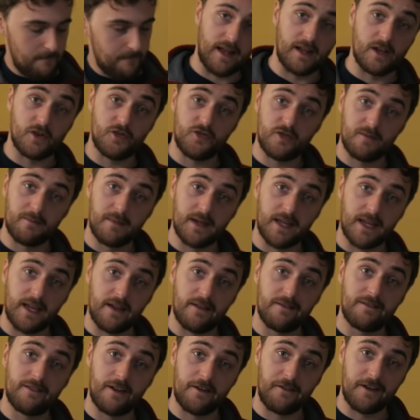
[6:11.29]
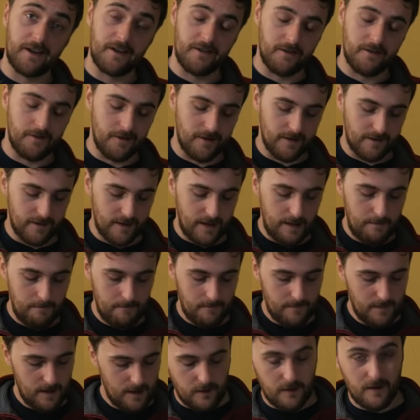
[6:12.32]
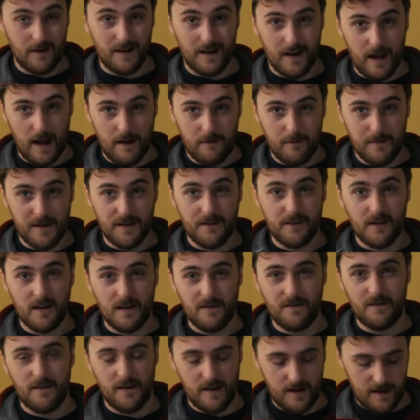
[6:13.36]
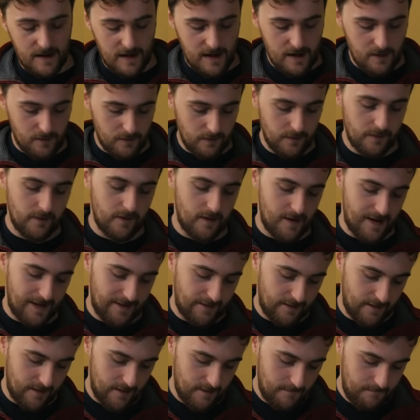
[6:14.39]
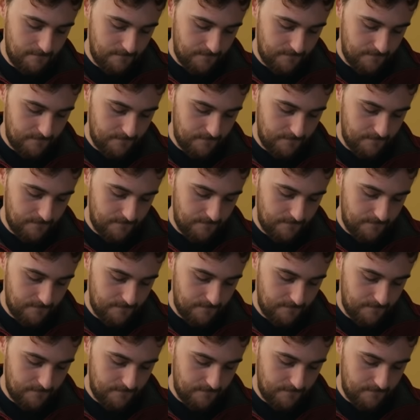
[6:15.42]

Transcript: It should be very nougaty. I'm just gonna have myself a little slice here.